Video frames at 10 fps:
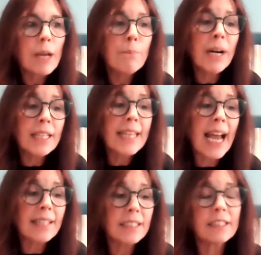But
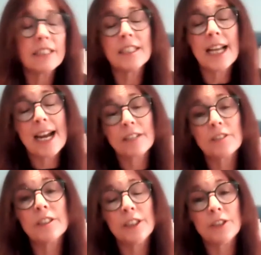that decision
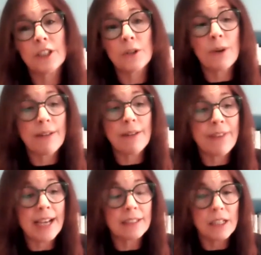actually you should go quite
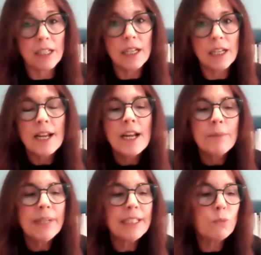fast on,
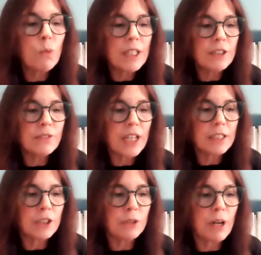because once you've
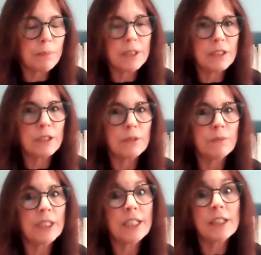got two options that are
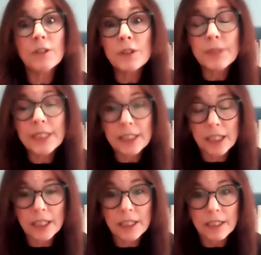really close to each
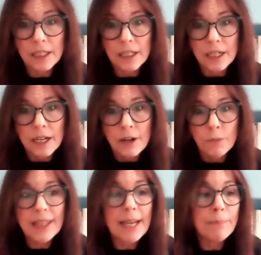other,
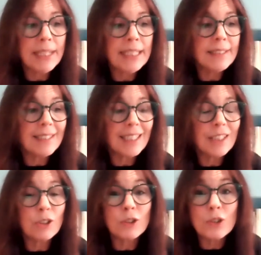what that means is that
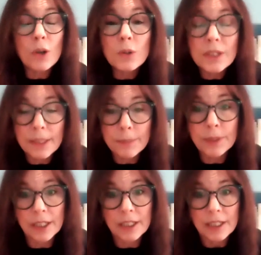they're so
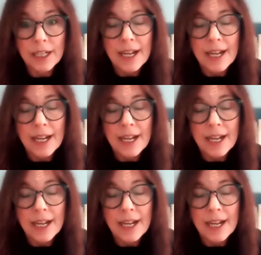similar